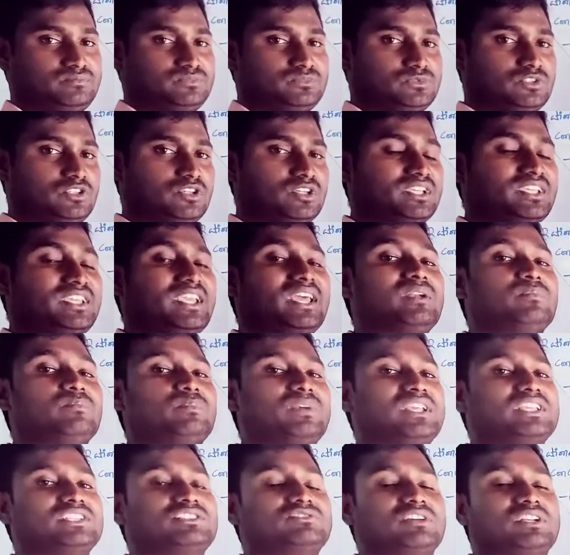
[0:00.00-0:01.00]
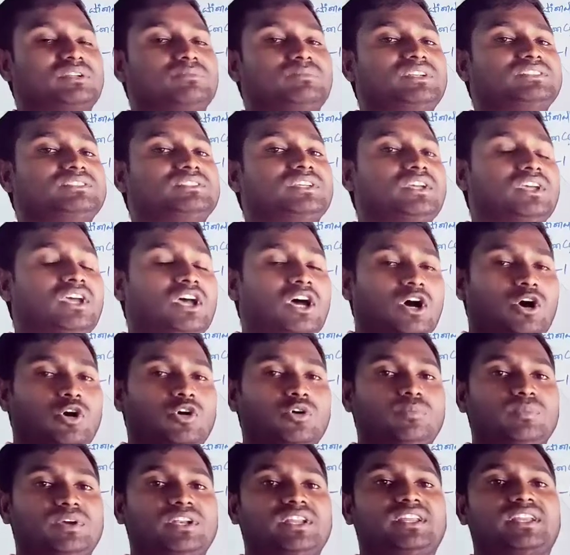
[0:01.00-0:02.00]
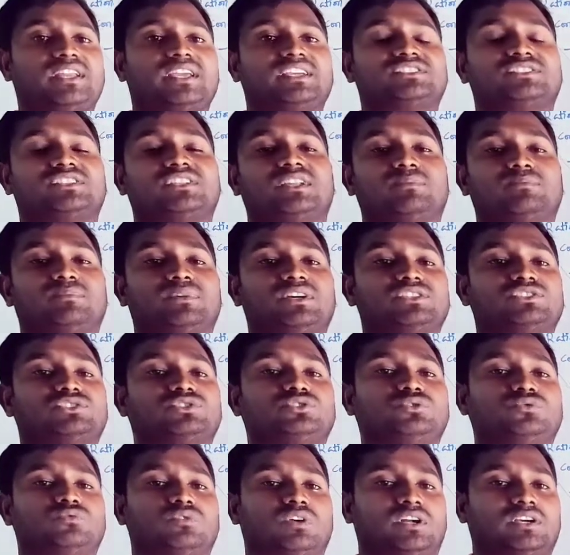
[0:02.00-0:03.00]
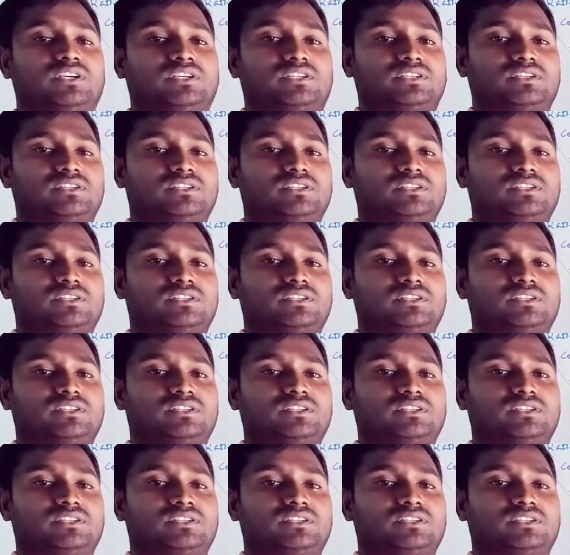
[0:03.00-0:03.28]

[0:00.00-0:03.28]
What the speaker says: Okay, n plus 1 means how many rational numbers you want.